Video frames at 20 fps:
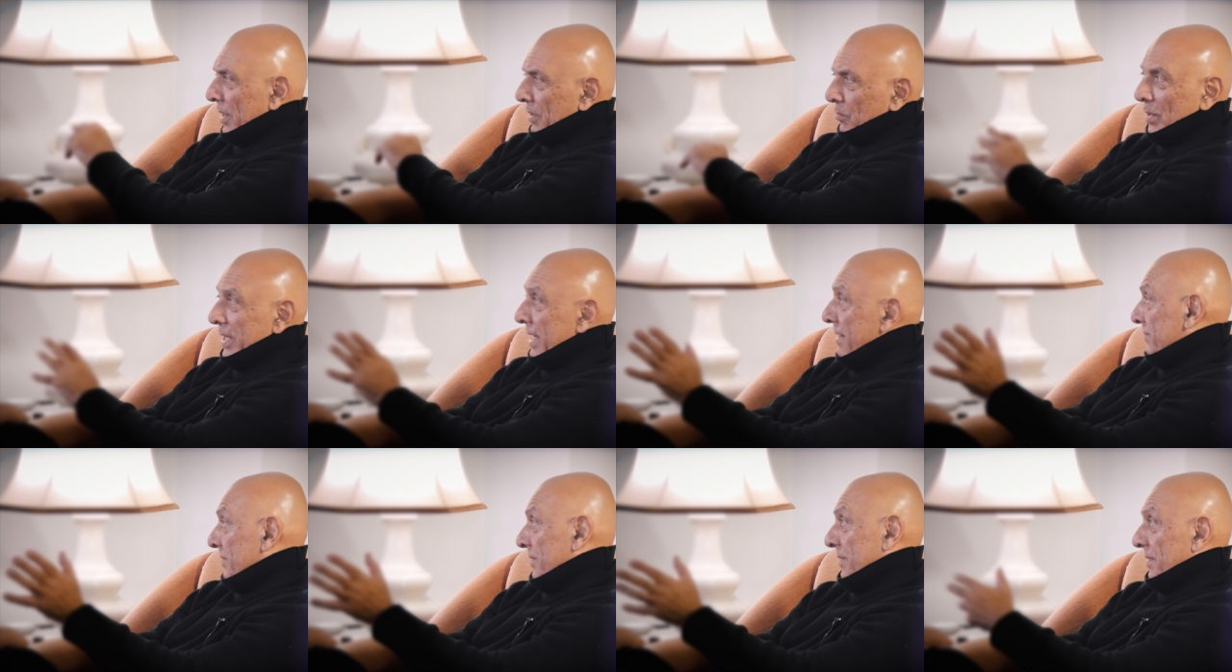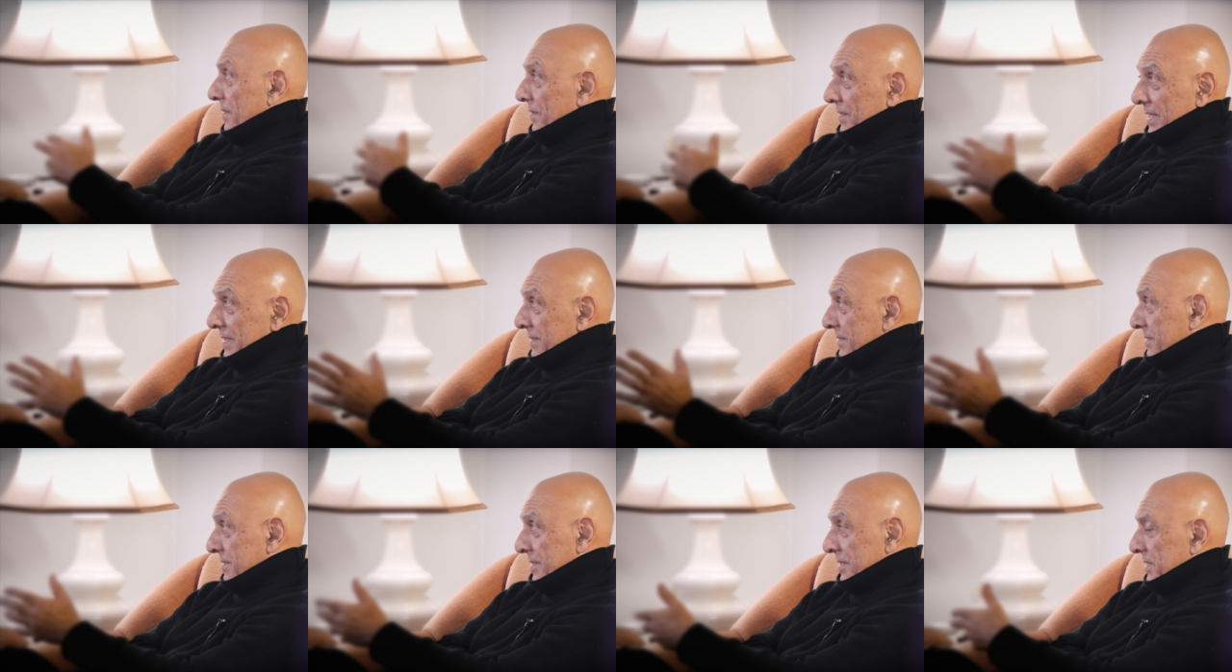whatever,
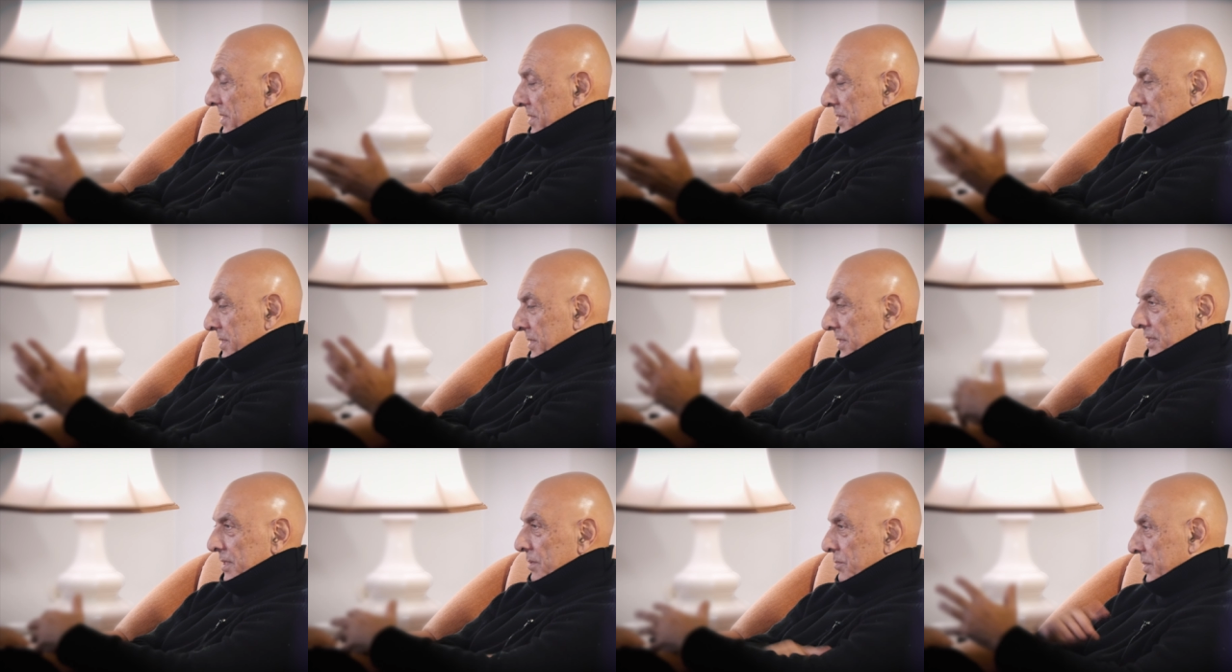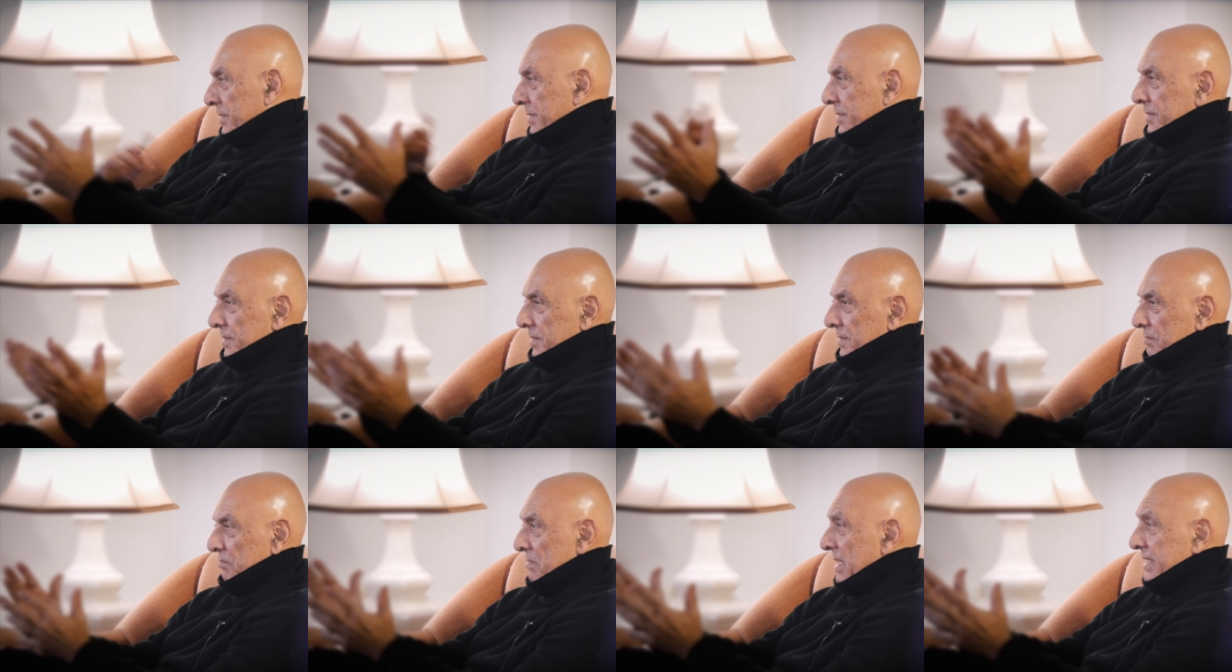that he
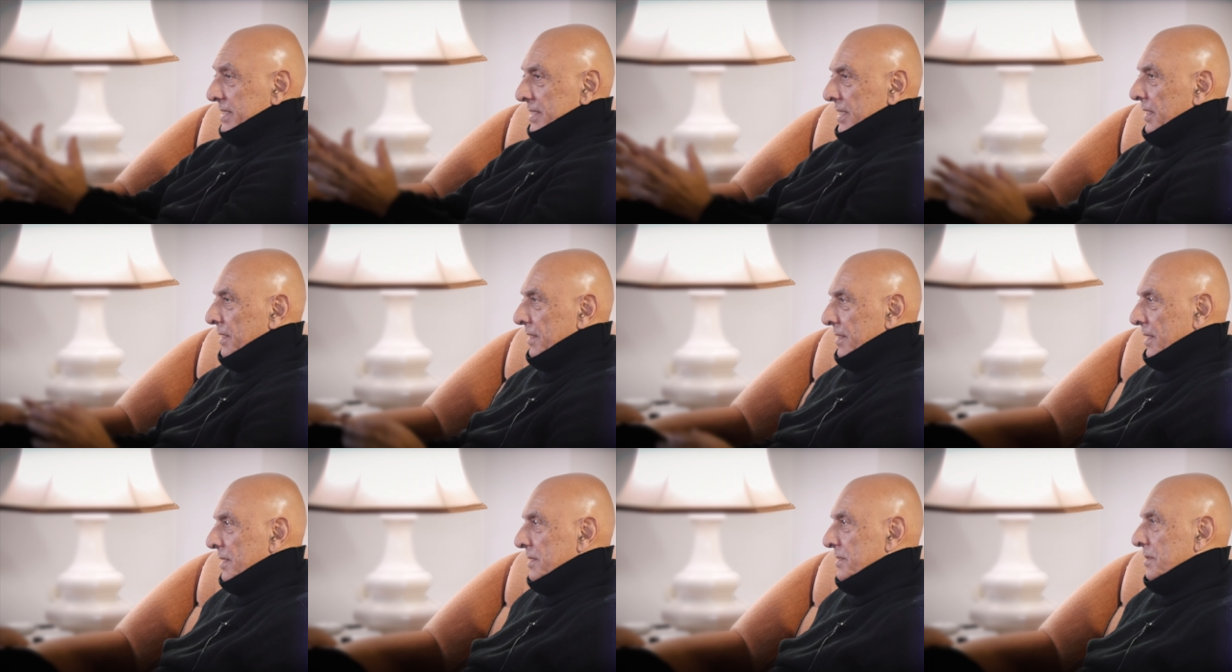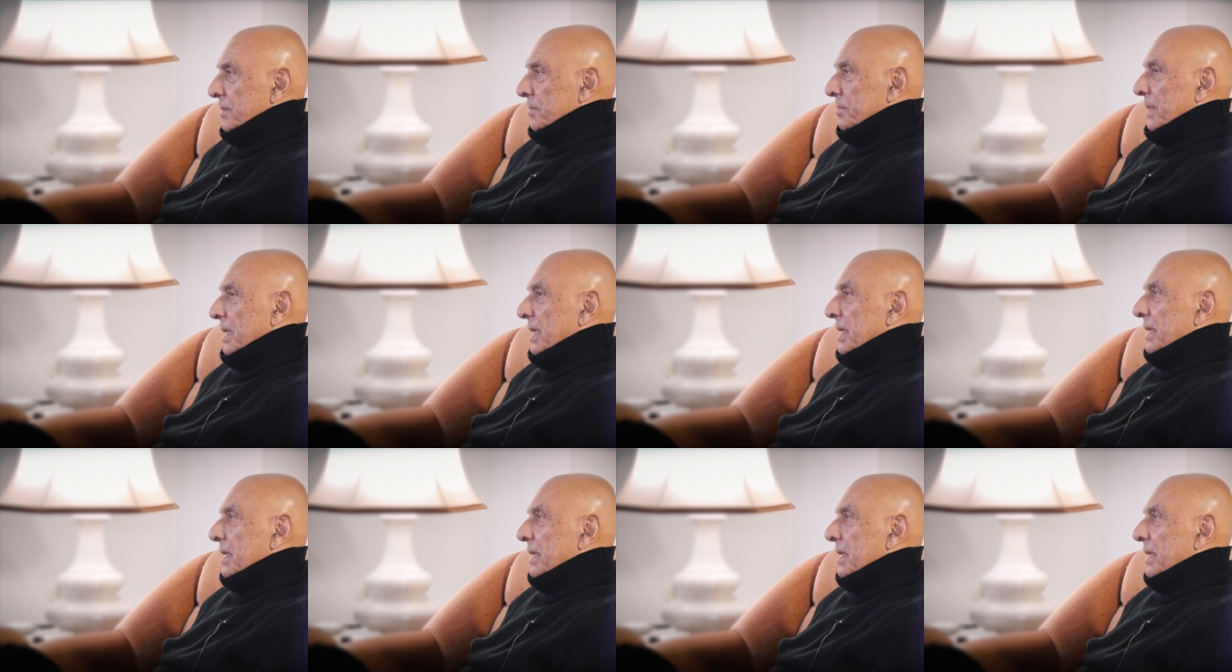was mixing things up.